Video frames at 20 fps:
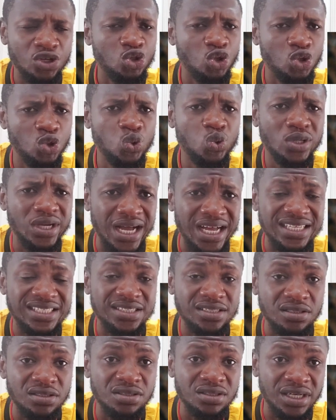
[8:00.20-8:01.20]
And also
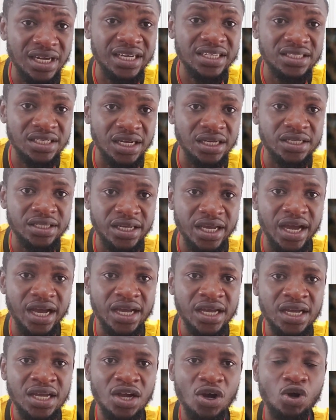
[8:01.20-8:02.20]
Newcastle United,
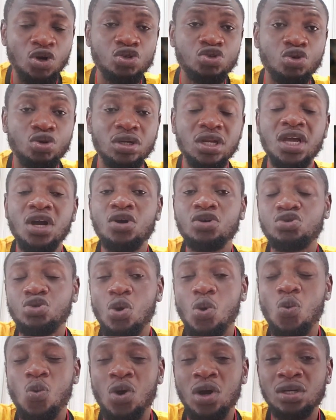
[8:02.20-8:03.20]
yeah, also they
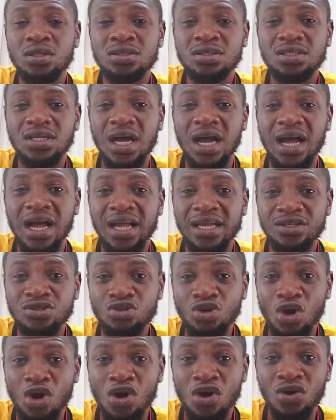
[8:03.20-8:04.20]
also want a
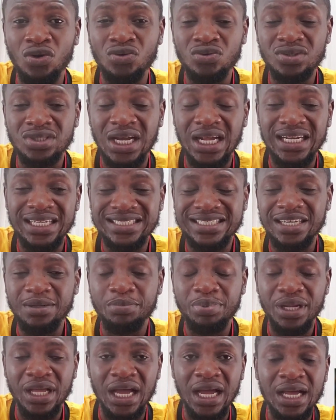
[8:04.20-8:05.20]
young
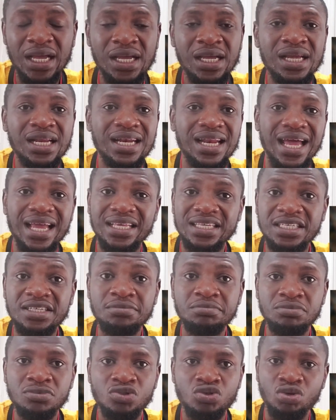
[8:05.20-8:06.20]
talented player like
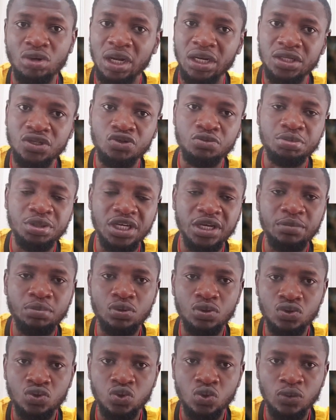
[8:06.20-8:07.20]
him so that he'll be
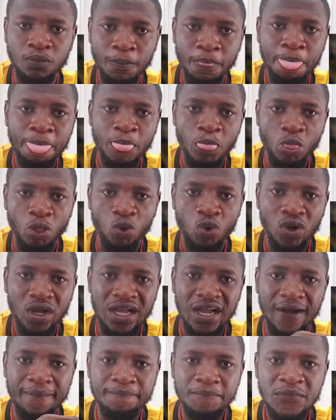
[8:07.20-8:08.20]
able to, you know,
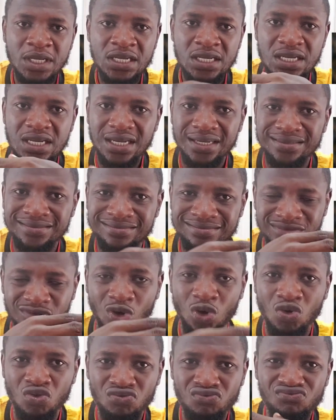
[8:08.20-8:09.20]
come and, you
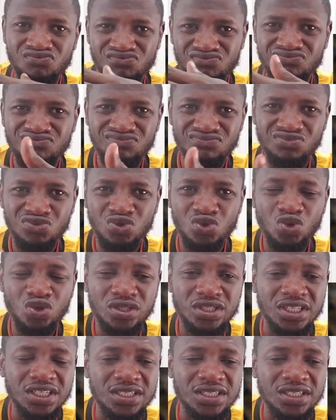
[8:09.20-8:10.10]
know, do